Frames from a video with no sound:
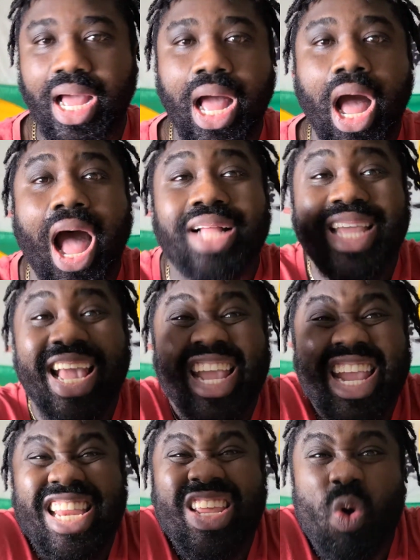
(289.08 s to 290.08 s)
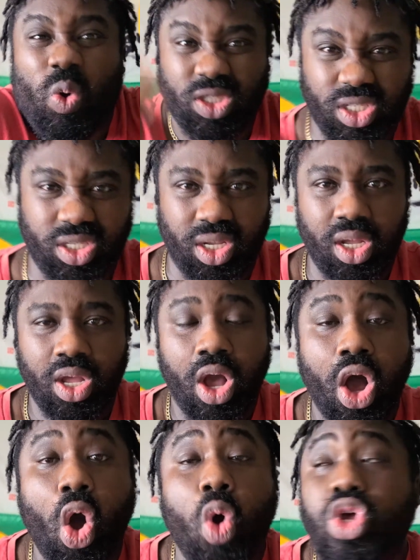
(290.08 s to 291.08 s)
Are they idiots?
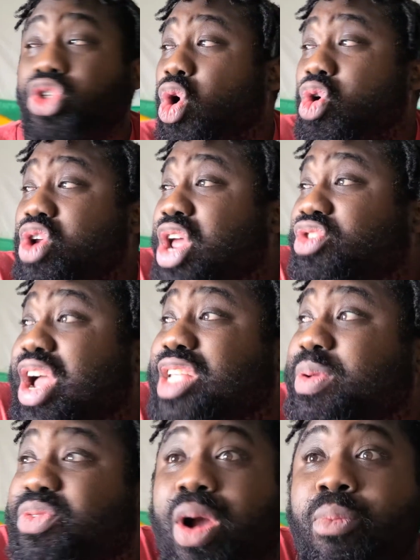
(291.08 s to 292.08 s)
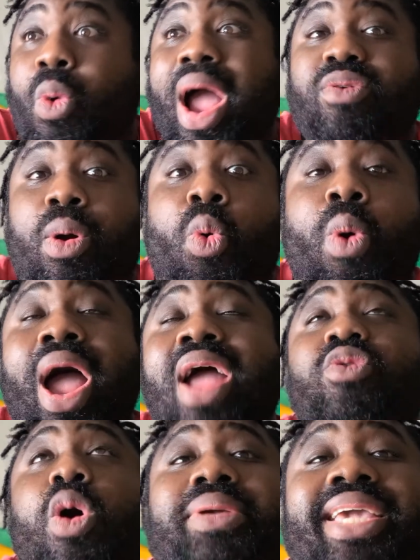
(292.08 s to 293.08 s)
How does corona transmit from white rum? White
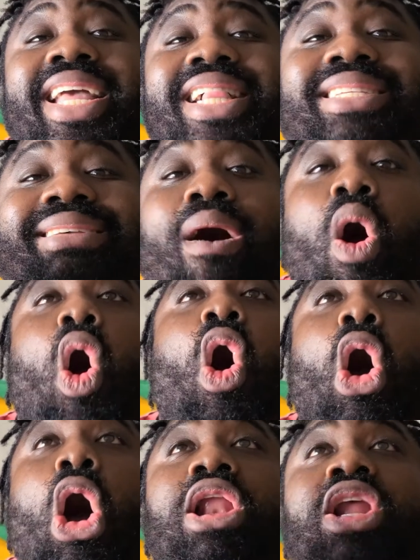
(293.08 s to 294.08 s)
rum kills all